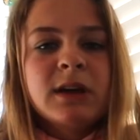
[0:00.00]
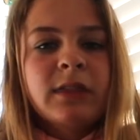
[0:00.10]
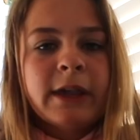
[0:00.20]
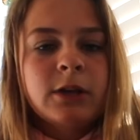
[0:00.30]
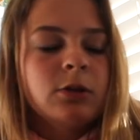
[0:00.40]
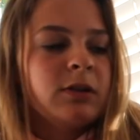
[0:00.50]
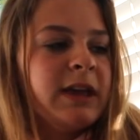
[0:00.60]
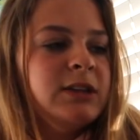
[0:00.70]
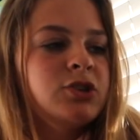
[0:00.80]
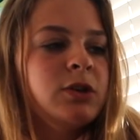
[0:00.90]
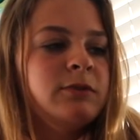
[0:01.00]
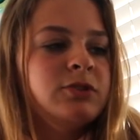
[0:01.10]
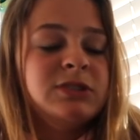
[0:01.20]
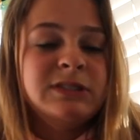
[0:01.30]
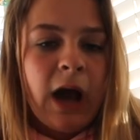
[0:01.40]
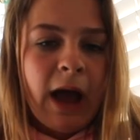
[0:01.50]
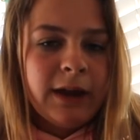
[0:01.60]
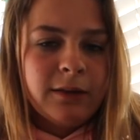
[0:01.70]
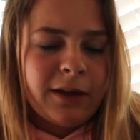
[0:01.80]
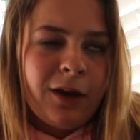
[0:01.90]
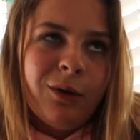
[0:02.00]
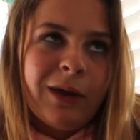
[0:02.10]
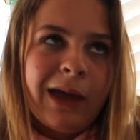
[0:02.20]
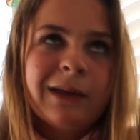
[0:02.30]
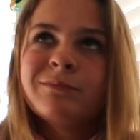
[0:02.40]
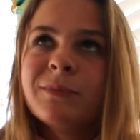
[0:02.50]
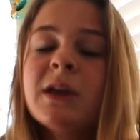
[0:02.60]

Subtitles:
And, like, your kids could have just died? Like, okay.